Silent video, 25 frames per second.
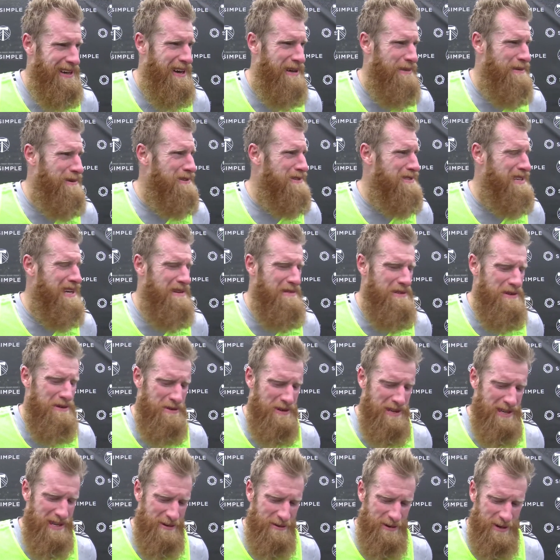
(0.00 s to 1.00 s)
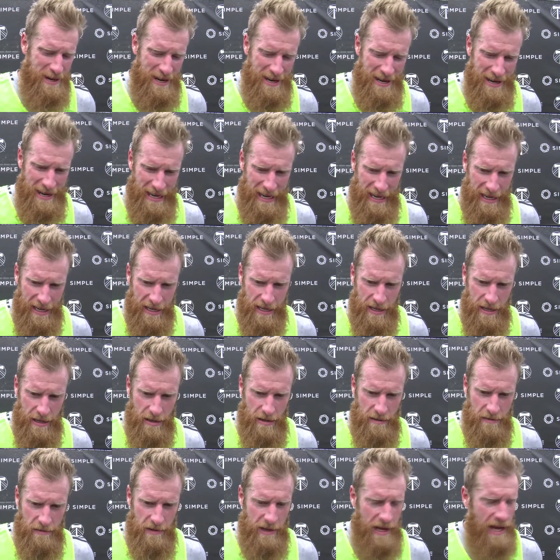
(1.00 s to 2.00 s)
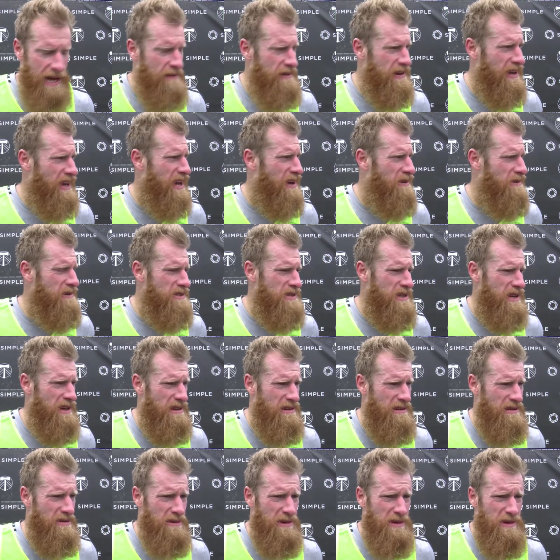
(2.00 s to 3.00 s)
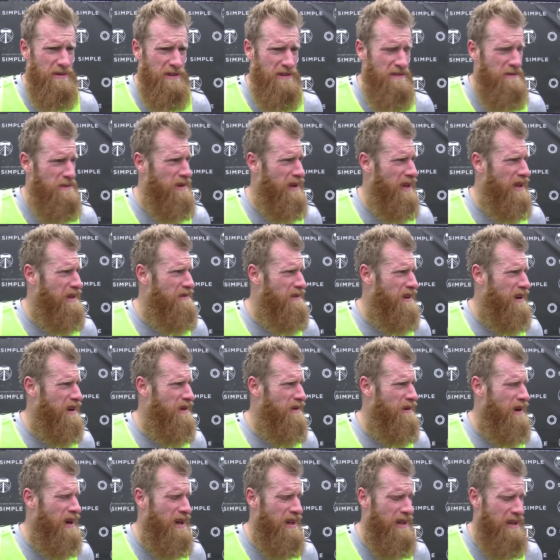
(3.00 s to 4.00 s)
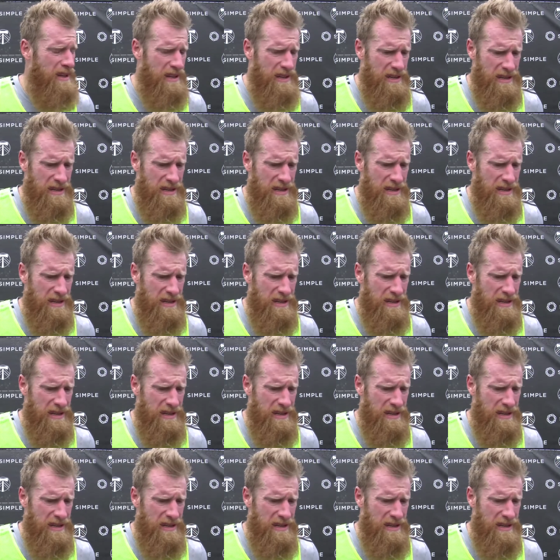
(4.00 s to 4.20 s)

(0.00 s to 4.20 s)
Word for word: almost every week where, you know, if we haven't got a result, we, have played very well.